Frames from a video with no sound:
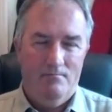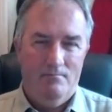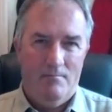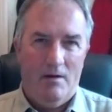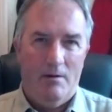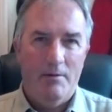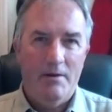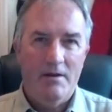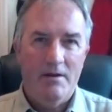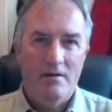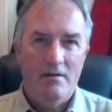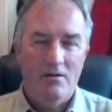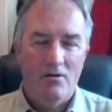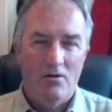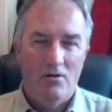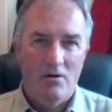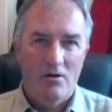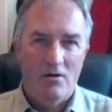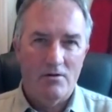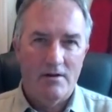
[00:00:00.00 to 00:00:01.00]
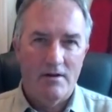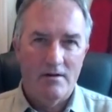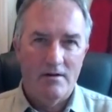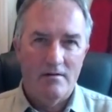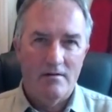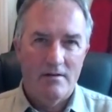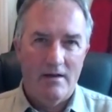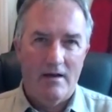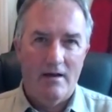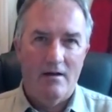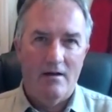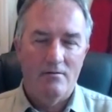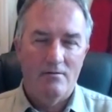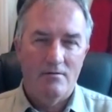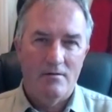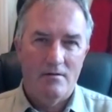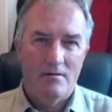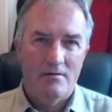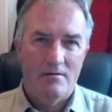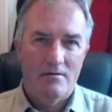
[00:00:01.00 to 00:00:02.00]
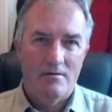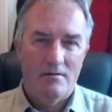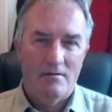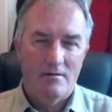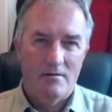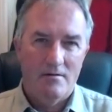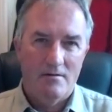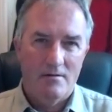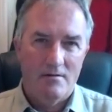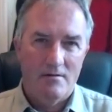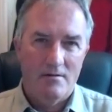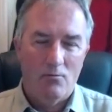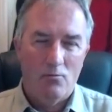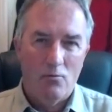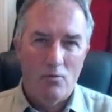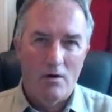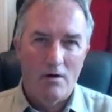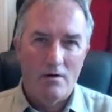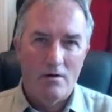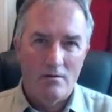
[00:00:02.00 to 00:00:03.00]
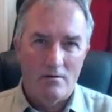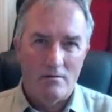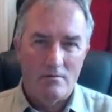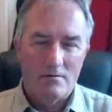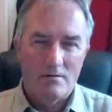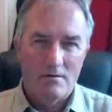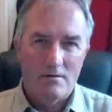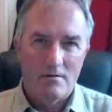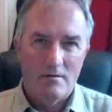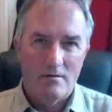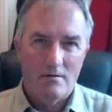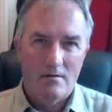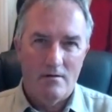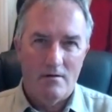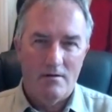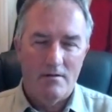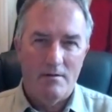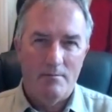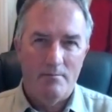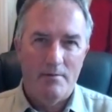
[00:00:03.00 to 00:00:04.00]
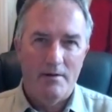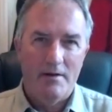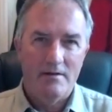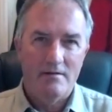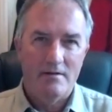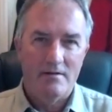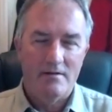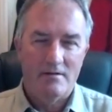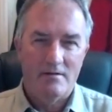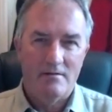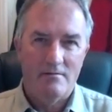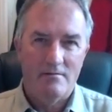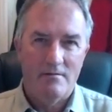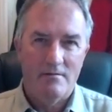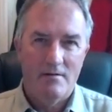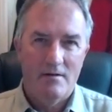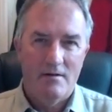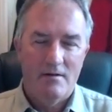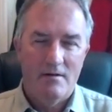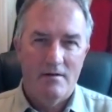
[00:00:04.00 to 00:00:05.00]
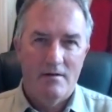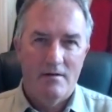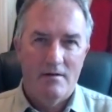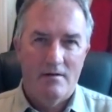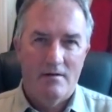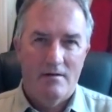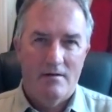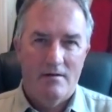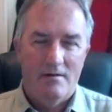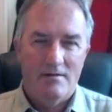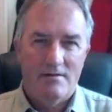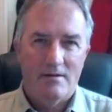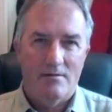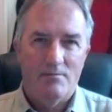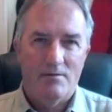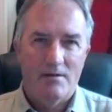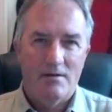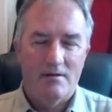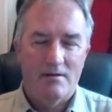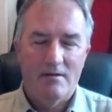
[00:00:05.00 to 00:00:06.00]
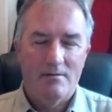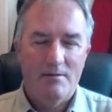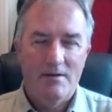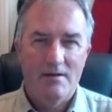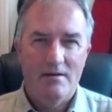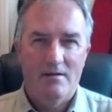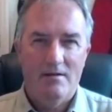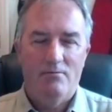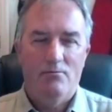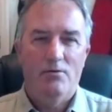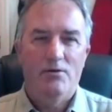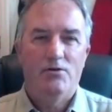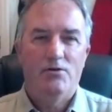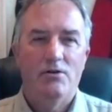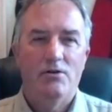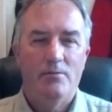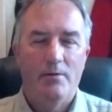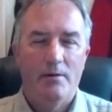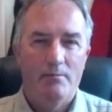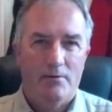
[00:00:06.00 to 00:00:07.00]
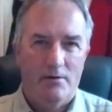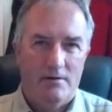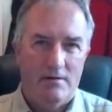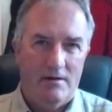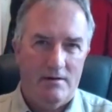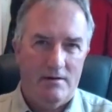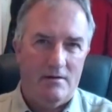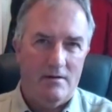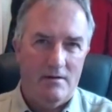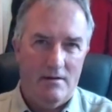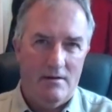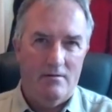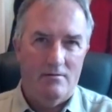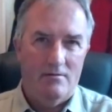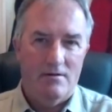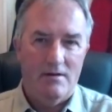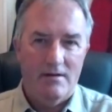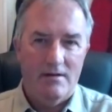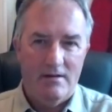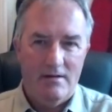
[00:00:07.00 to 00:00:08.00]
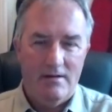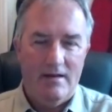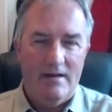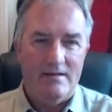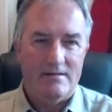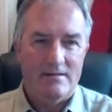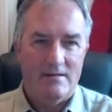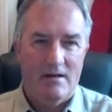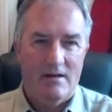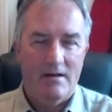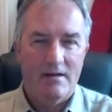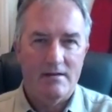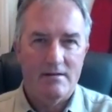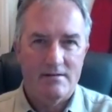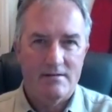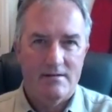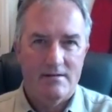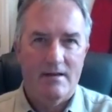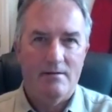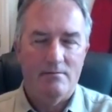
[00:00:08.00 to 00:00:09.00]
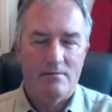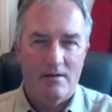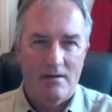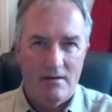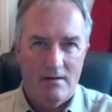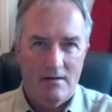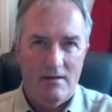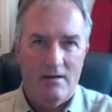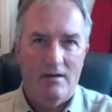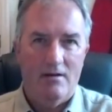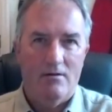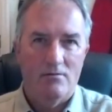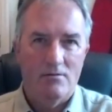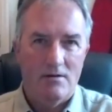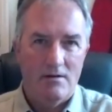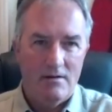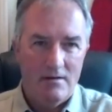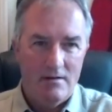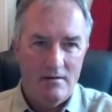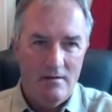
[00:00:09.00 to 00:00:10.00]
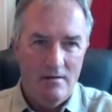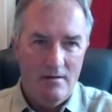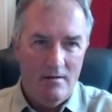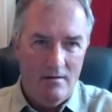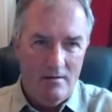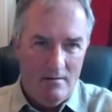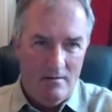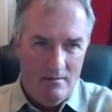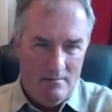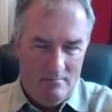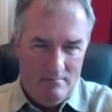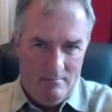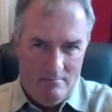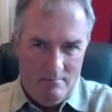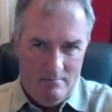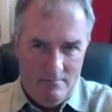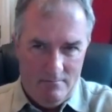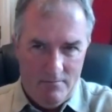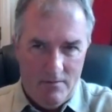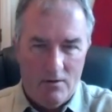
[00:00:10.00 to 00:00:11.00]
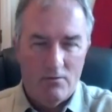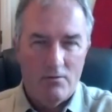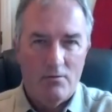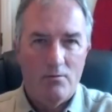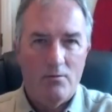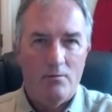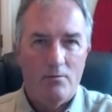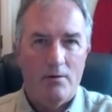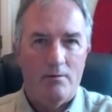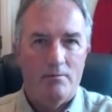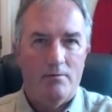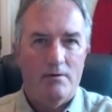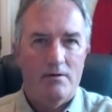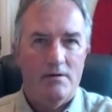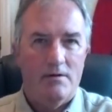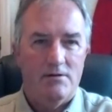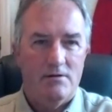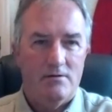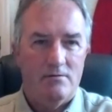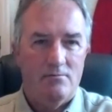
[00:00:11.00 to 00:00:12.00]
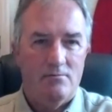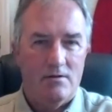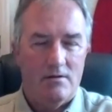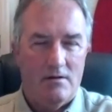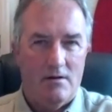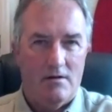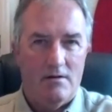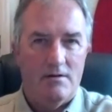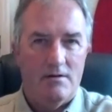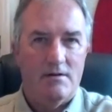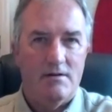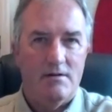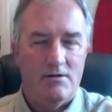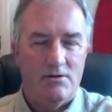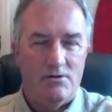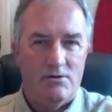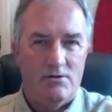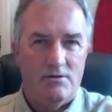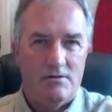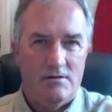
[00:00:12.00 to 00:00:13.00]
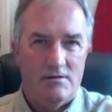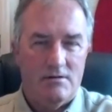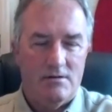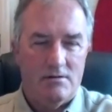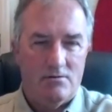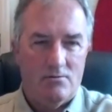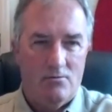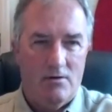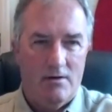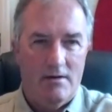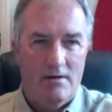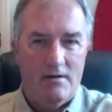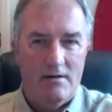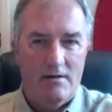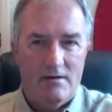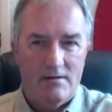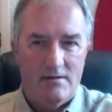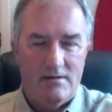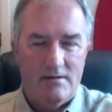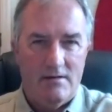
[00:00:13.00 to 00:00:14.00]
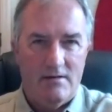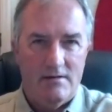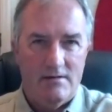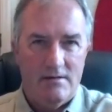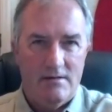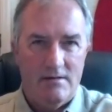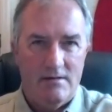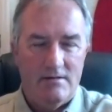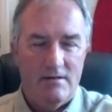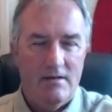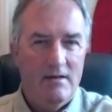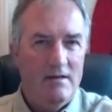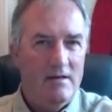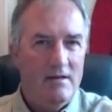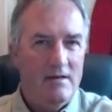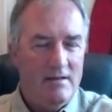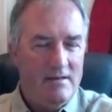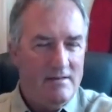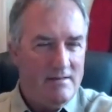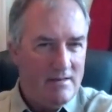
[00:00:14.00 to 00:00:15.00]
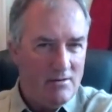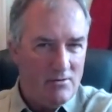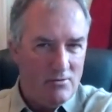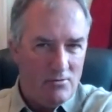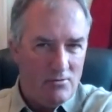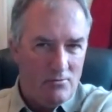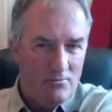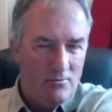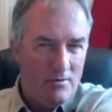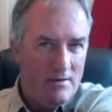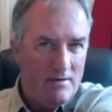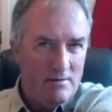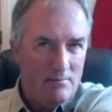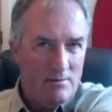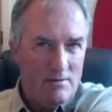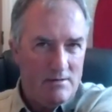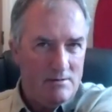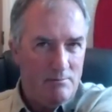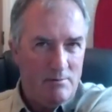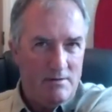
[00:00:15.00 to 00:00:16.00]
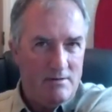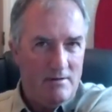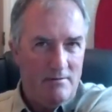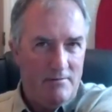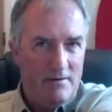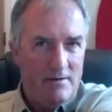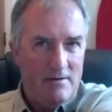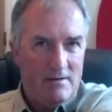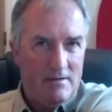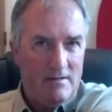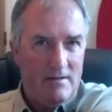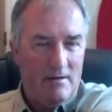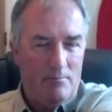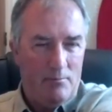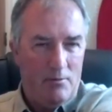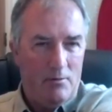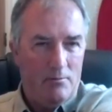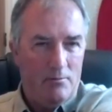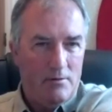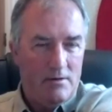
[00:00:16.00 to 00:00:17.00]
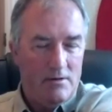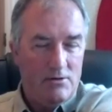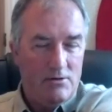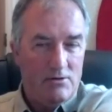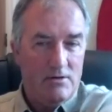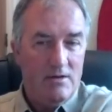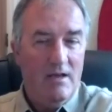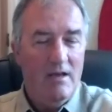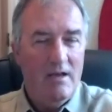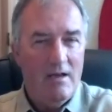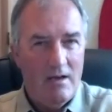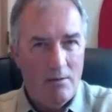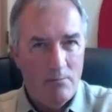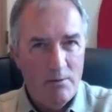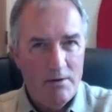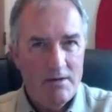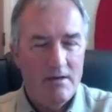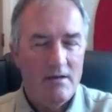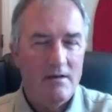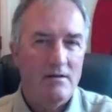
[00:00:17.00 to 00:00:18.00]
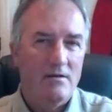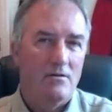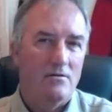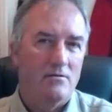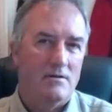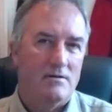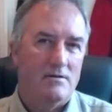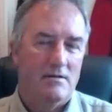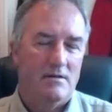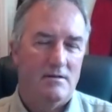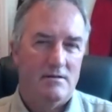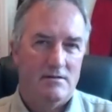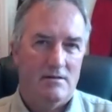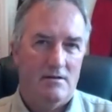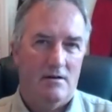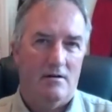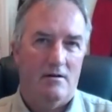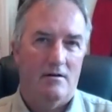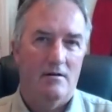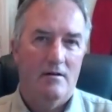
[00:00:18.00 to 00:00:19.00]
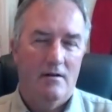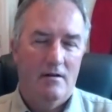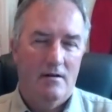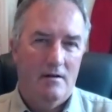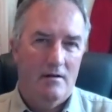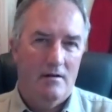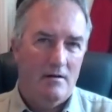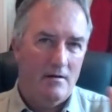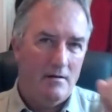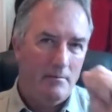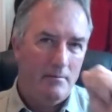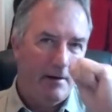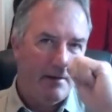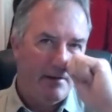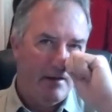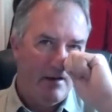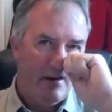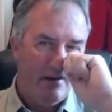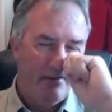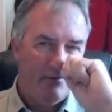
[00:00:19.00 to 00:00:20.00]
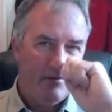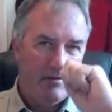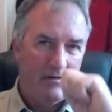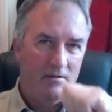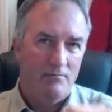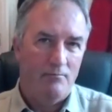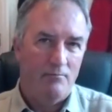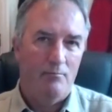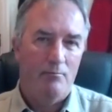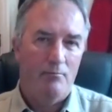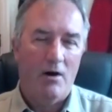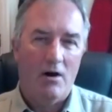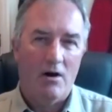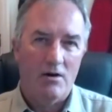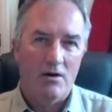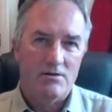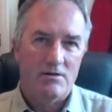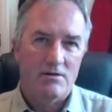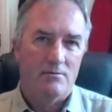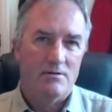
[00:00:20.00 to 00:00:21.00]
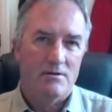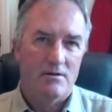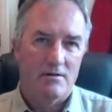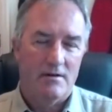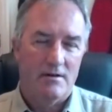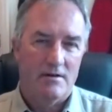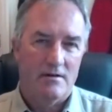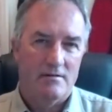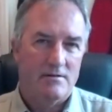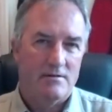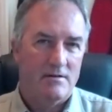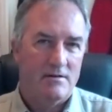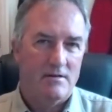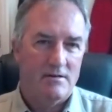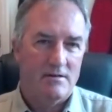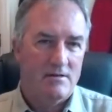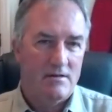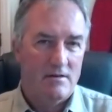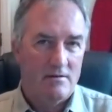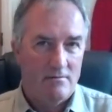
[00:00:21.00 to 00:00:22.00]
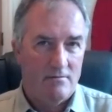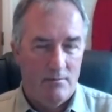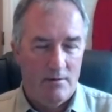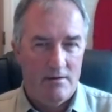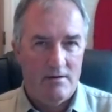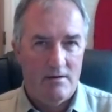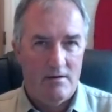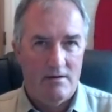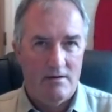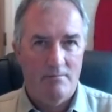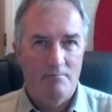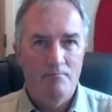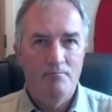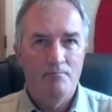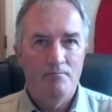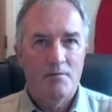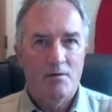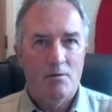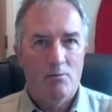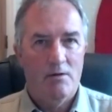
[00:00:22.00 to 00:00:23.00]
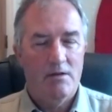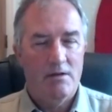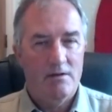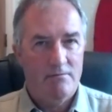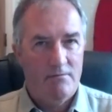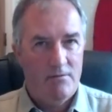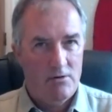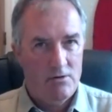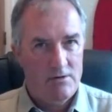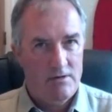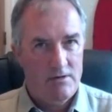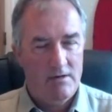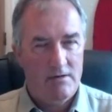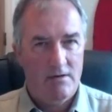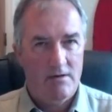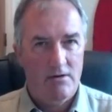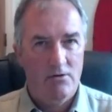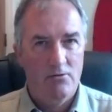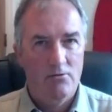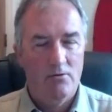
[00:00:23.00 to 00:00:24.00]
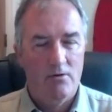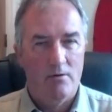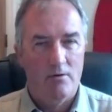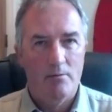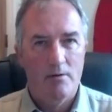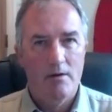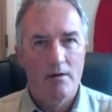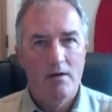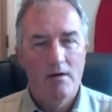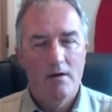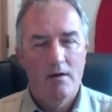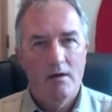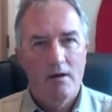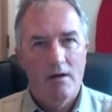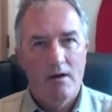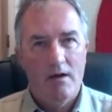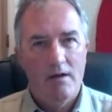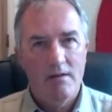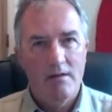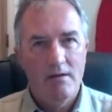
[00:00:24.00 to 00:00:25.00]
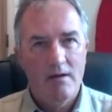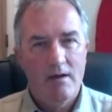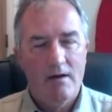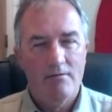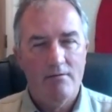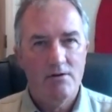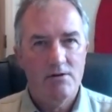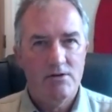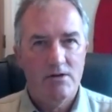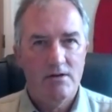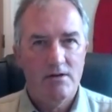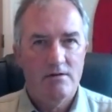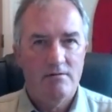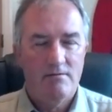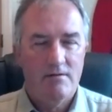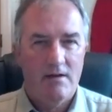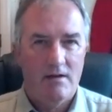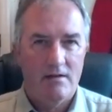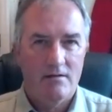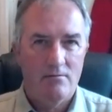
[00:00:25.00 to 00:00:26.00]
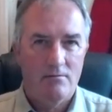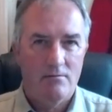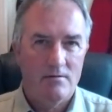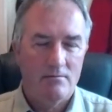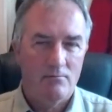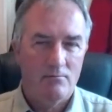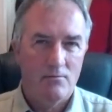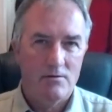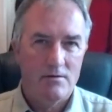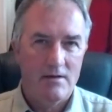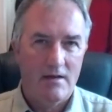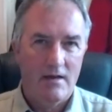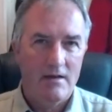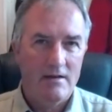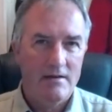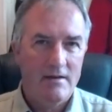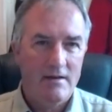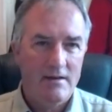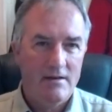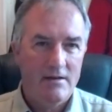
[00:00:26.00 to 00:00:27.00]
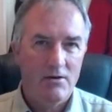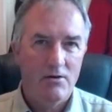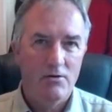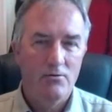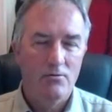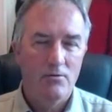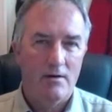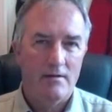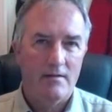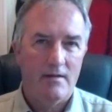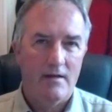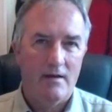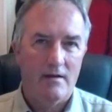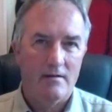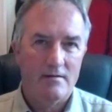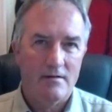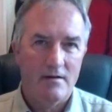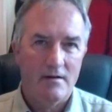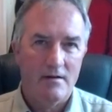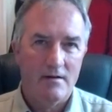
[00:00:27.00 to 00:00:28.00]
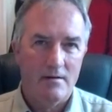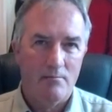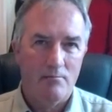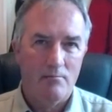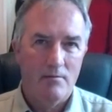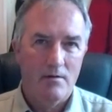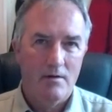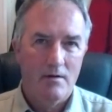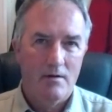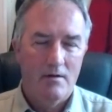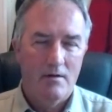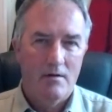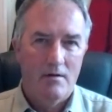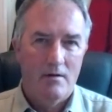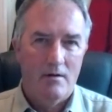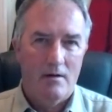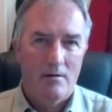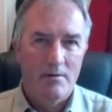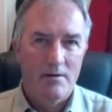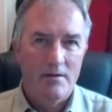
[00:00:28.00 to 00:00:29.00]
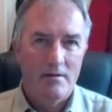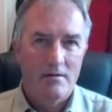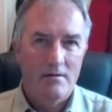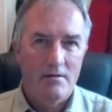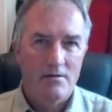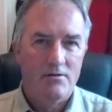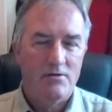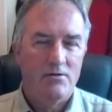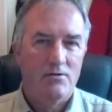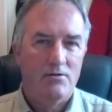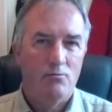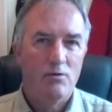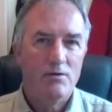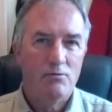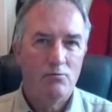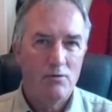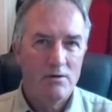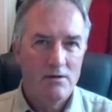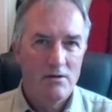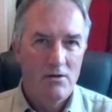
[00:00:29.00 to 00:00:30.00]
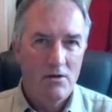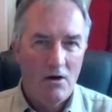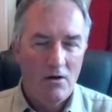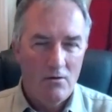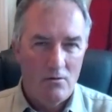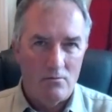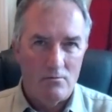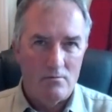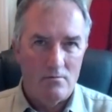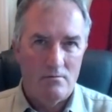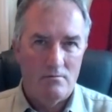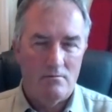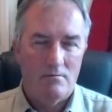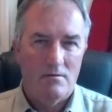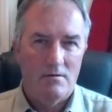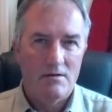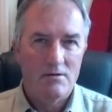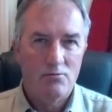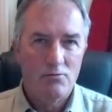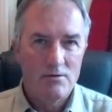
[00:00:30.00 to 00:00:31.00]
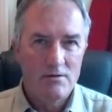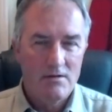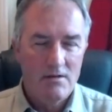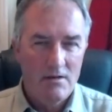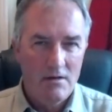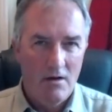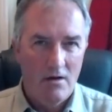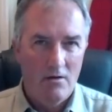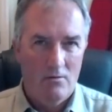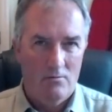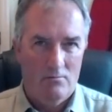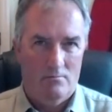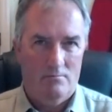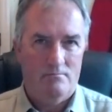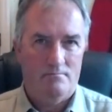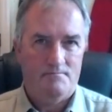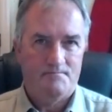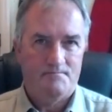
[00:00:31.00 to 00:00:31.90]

I mean, you're locking down the world on the basis of something. I mean, we have been protecting the elderly. Yes, I accept in the elderly, vulnerable population with other conditions, this is quite a nasty disease. It's incredibly specific to that population. And we did know this at the start. And about the 11th of March, I was looking at statistics from Italy, where this first hit in Europe. And the average age of death was 82 at that time. I mean, this was known. This was known.